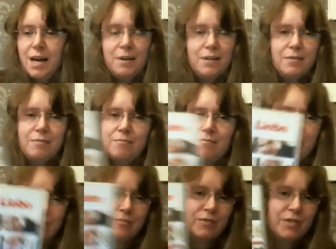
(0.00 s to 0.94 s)
I mean,
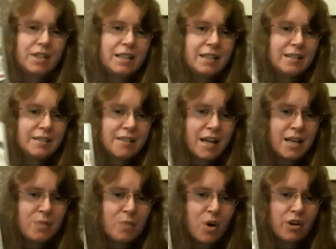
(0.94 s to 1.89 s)
do I need to say
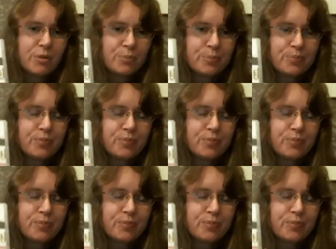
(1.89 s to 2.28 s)
any more?